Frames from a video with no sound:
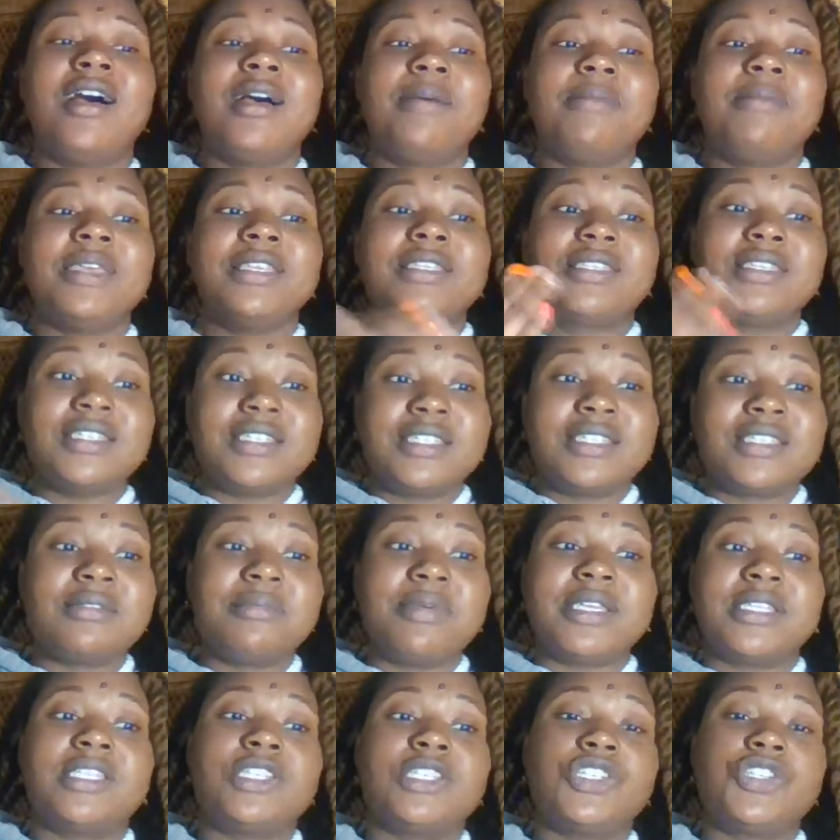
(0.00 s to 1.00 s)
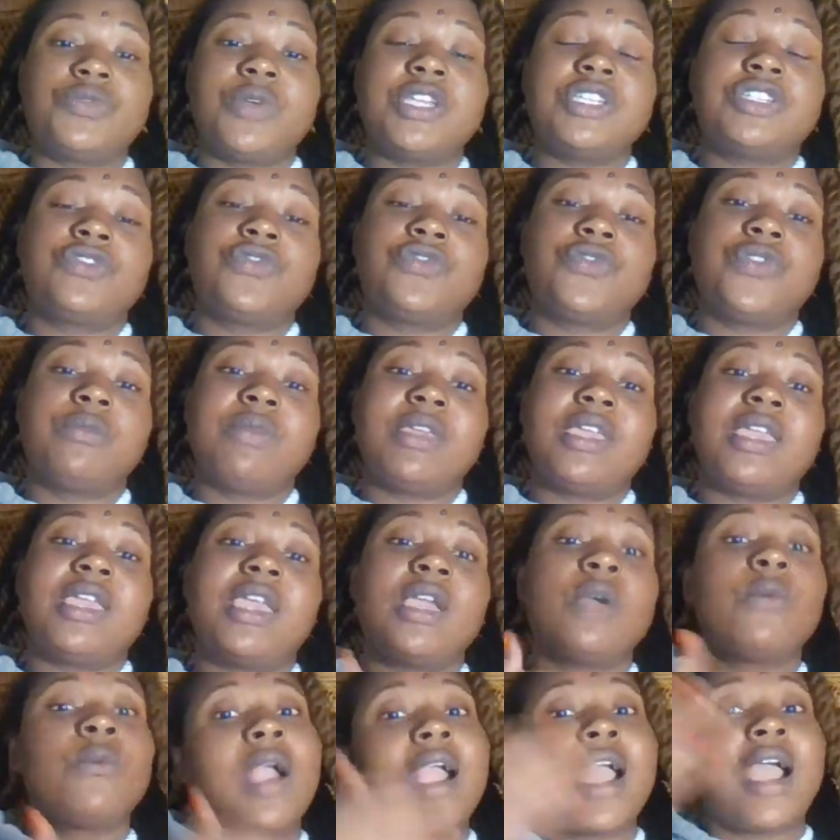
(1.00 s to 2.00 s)
is this the best situation for me
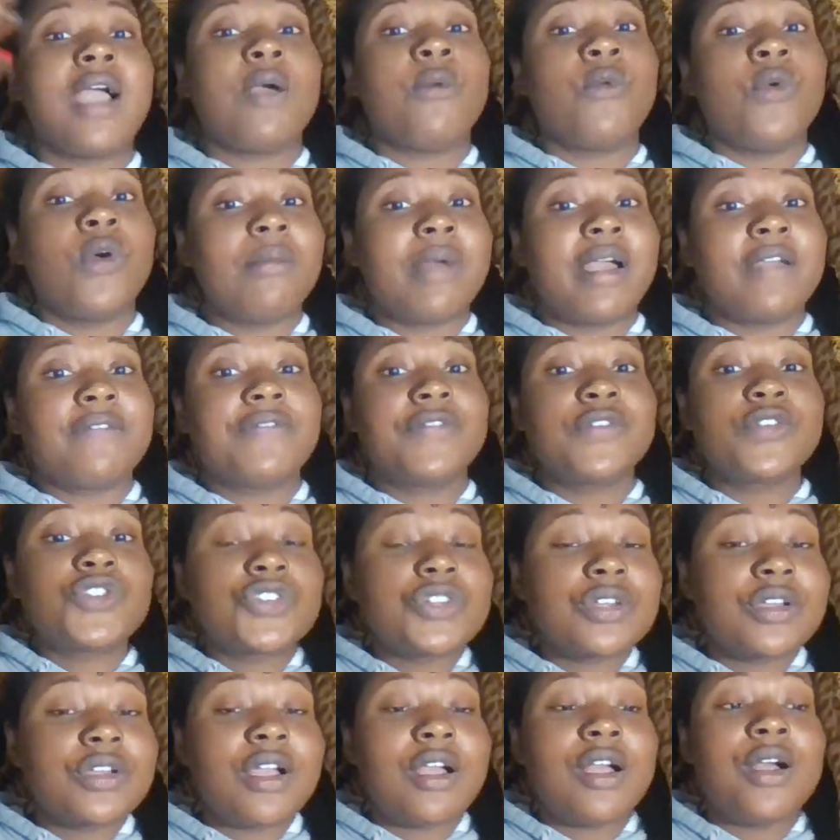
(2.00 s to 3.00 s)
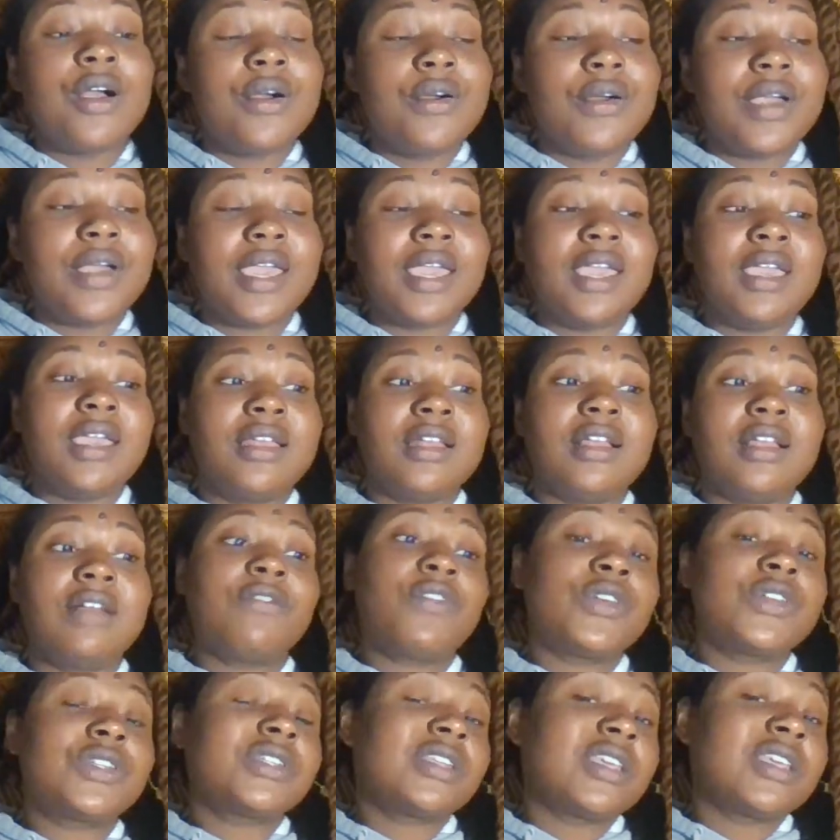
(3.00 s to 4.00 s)
and where I want my future to go? And
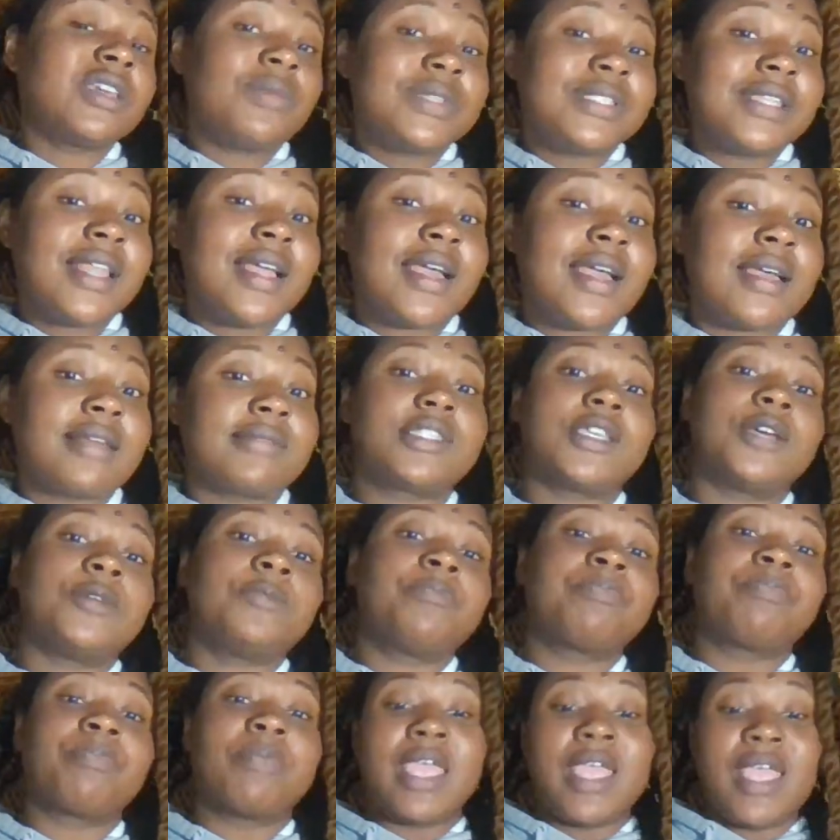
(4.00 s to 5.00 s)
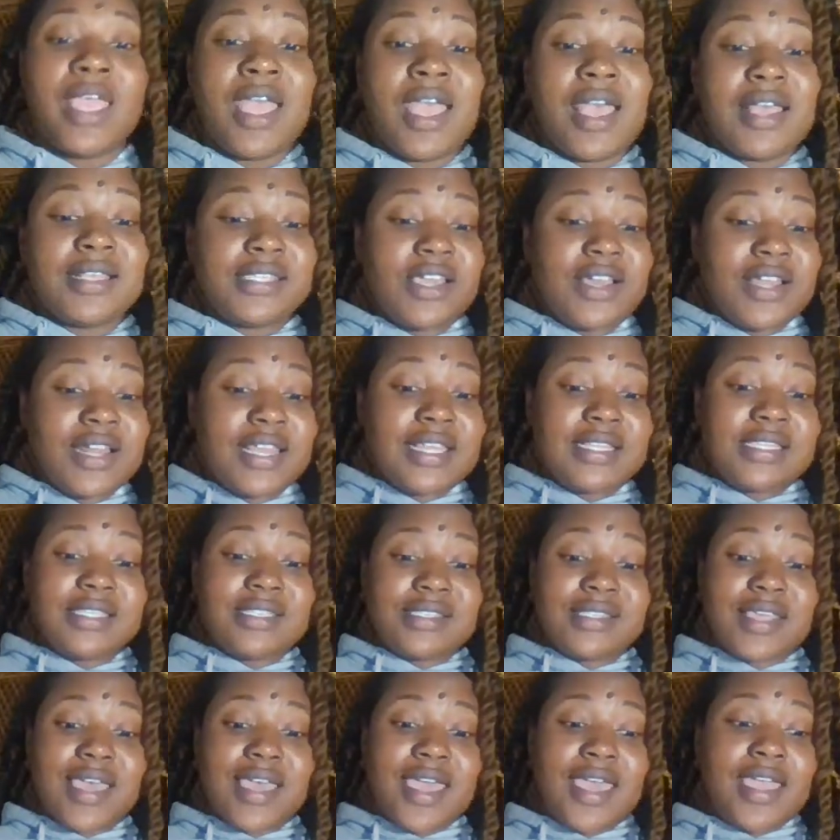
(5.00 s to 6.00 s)
unfortunately, it was not. So that's to
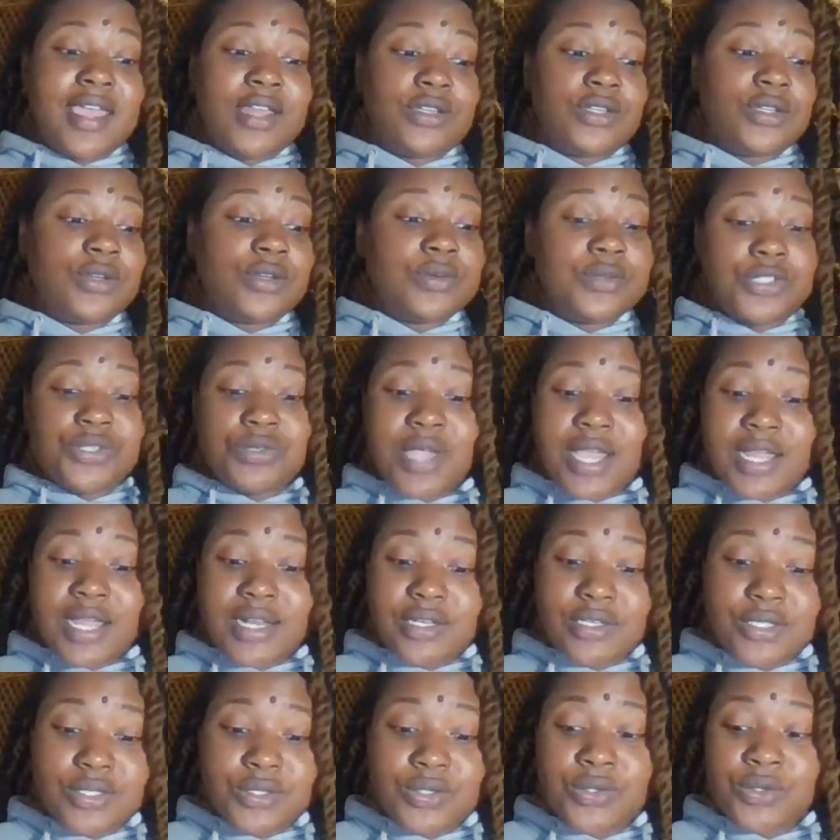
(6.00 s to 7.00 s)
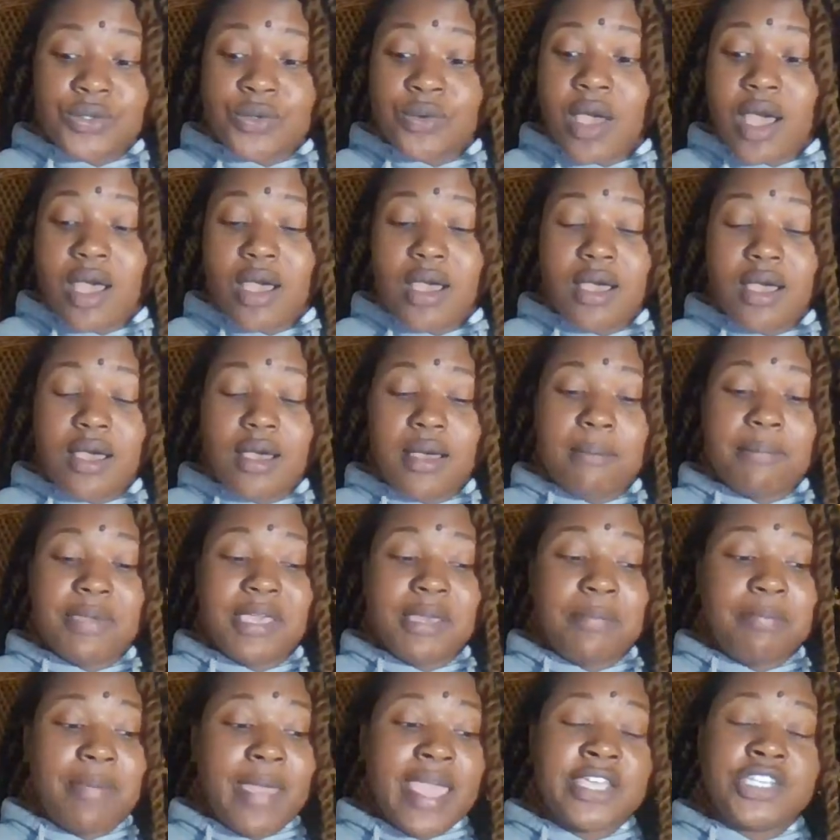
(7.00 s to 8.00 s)
say, do what you got to do. Be
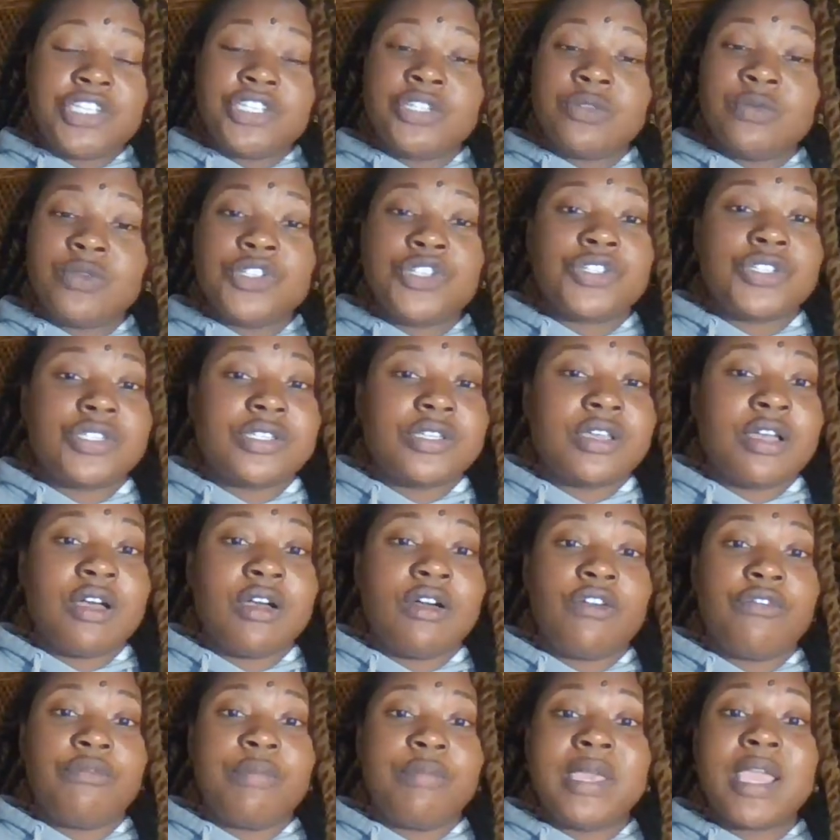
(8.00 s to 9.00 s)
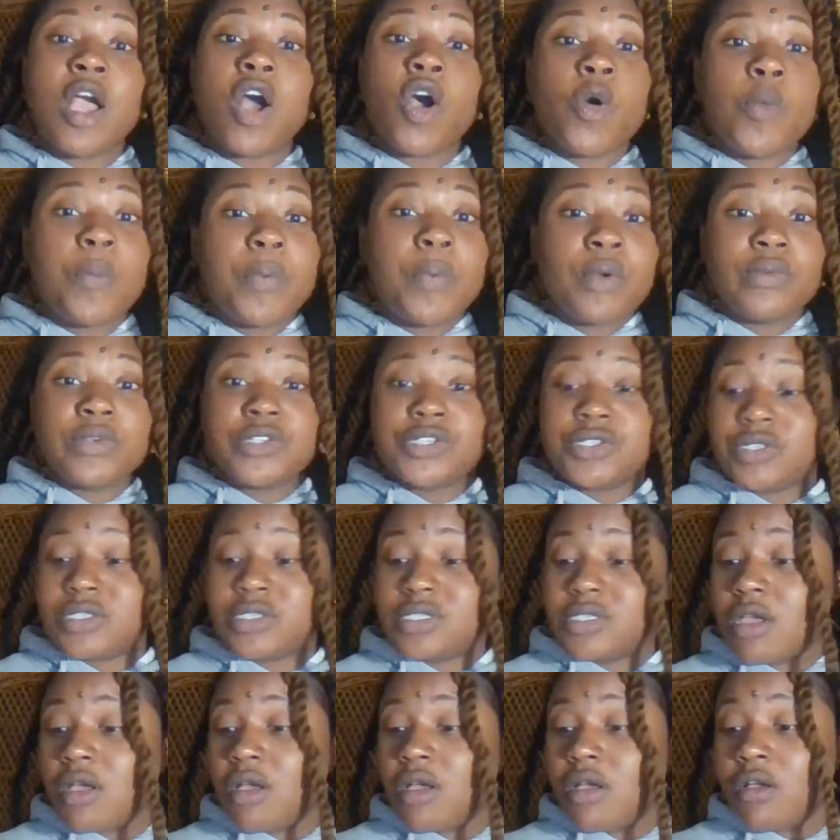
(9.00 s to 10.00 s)
patient with yourself. Be open with
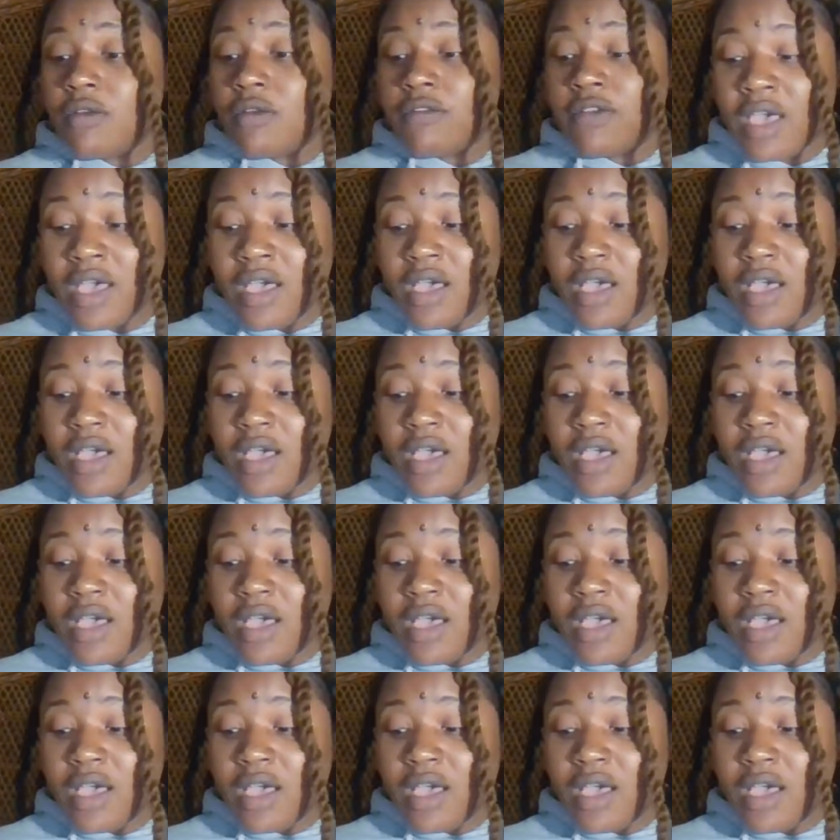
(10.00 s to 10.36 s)
yourself.